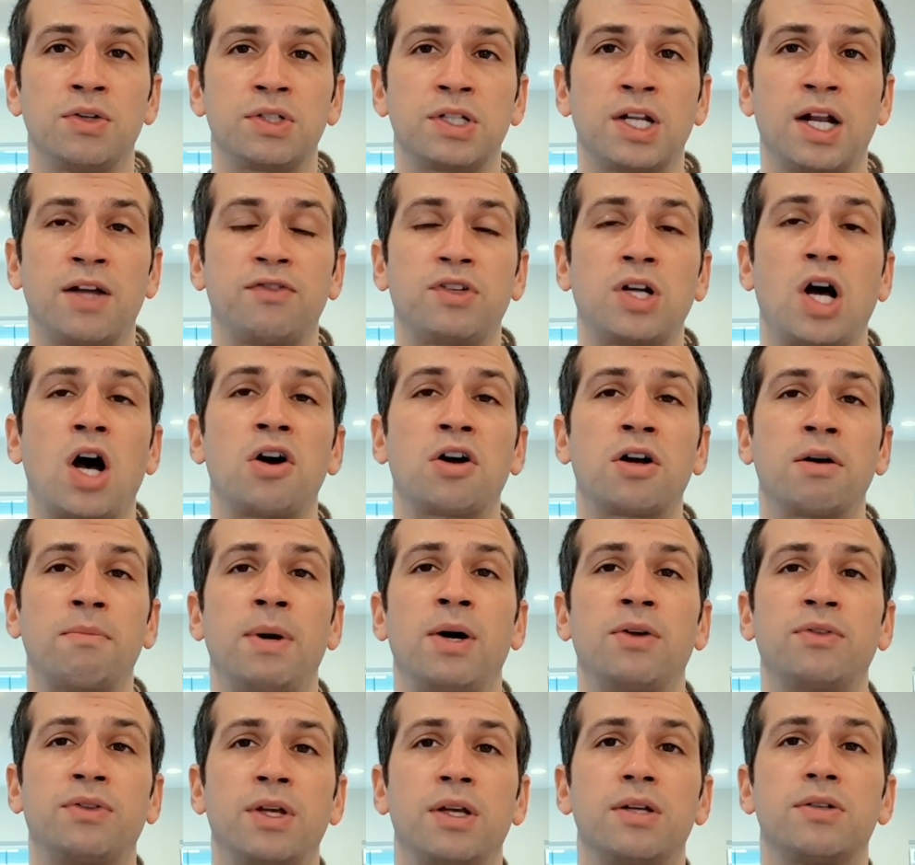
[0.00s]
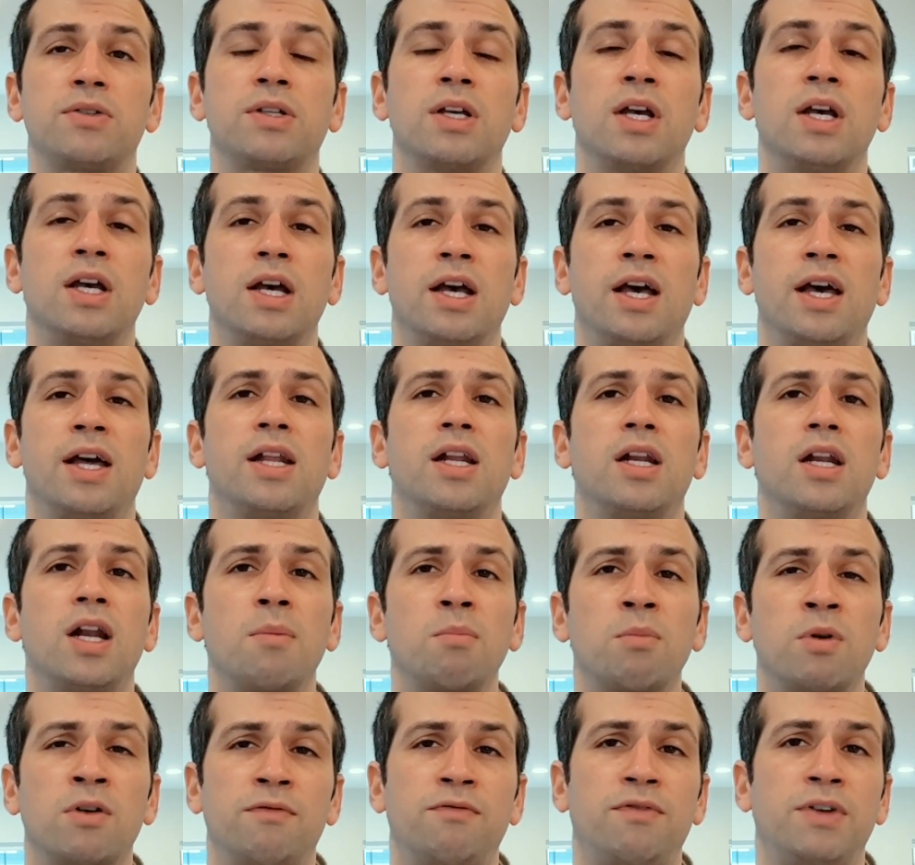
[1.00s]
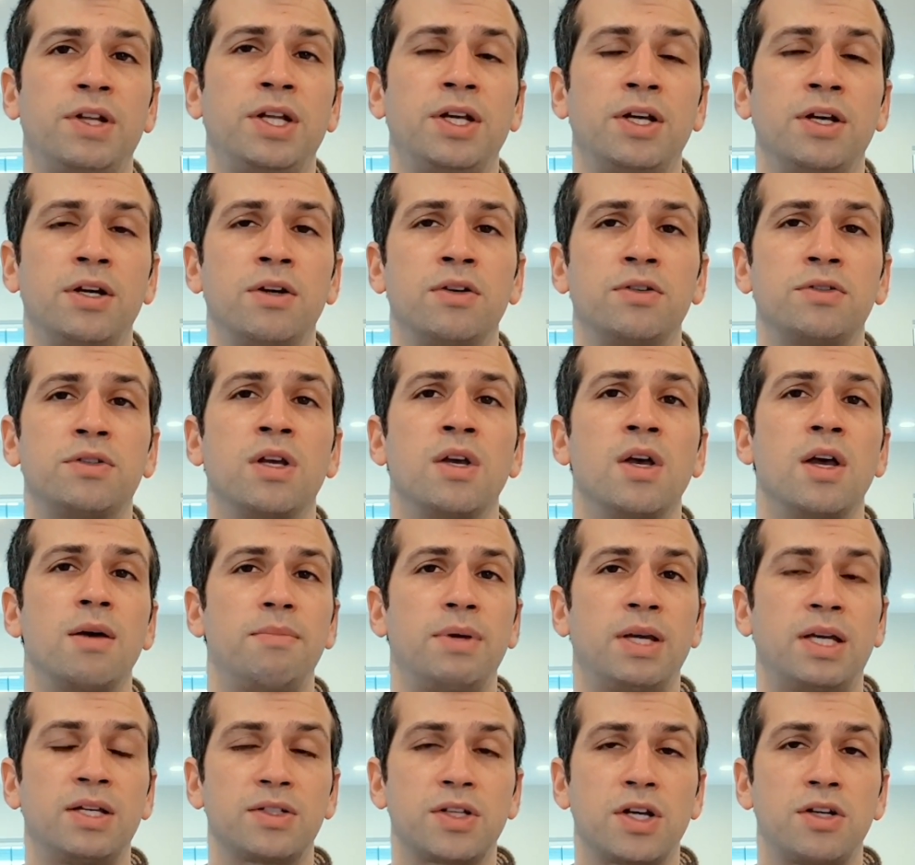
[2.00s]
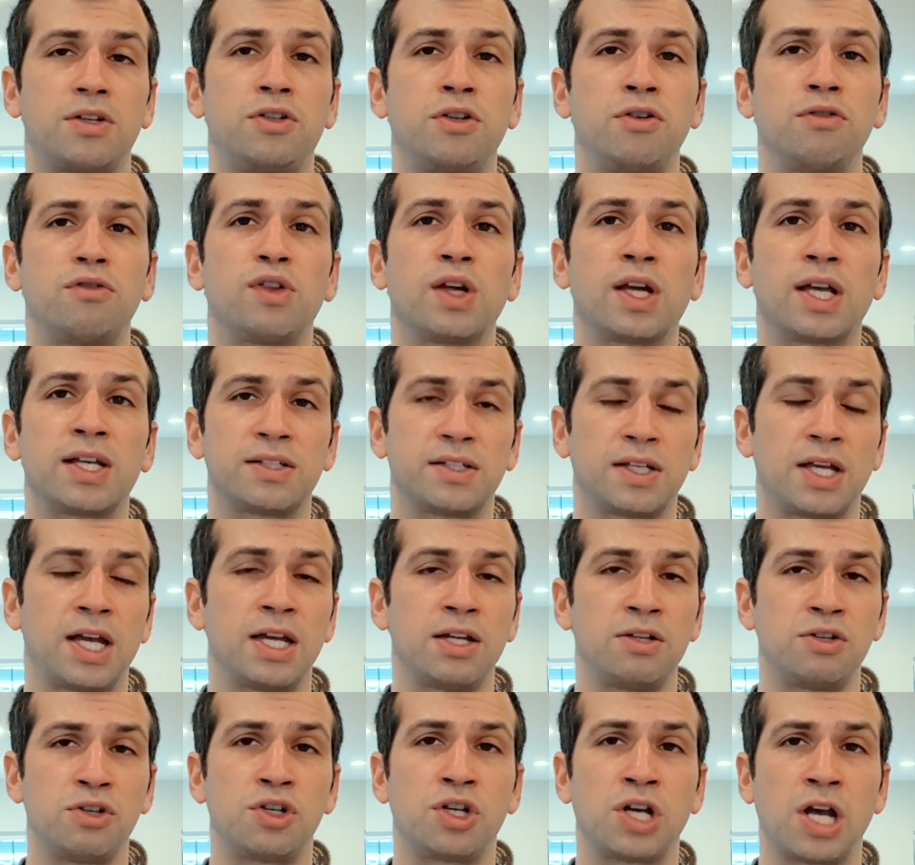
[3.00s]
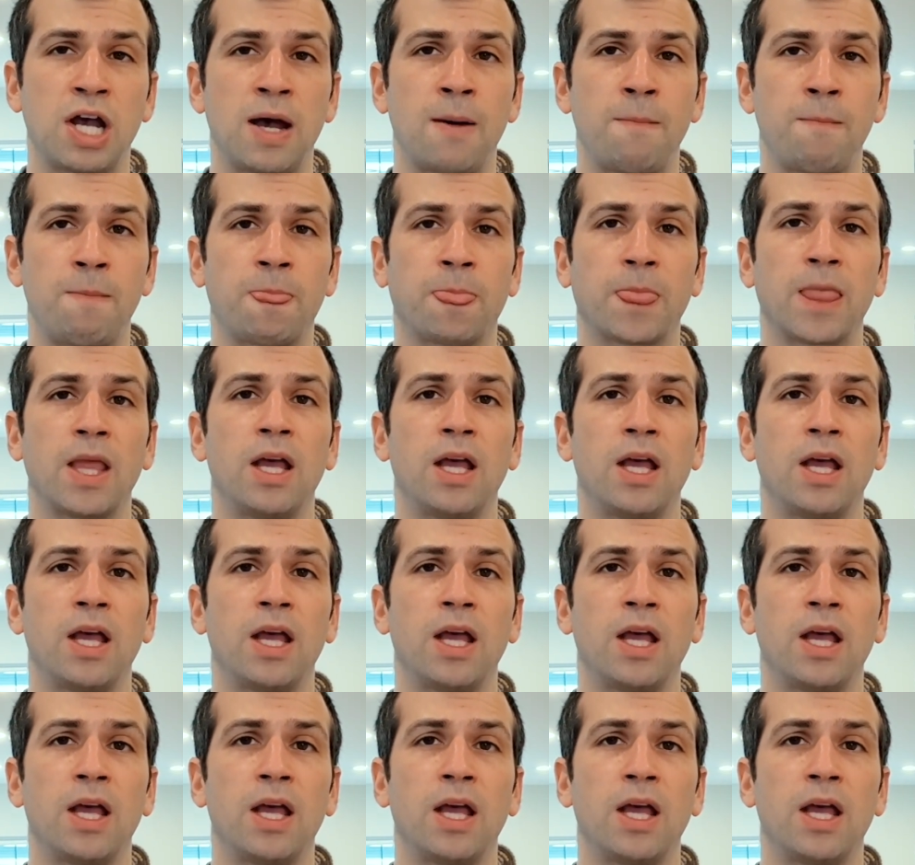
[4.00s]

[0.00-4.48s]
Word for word: And I've talked about this in a number of videos because I do think it's a hidden gem.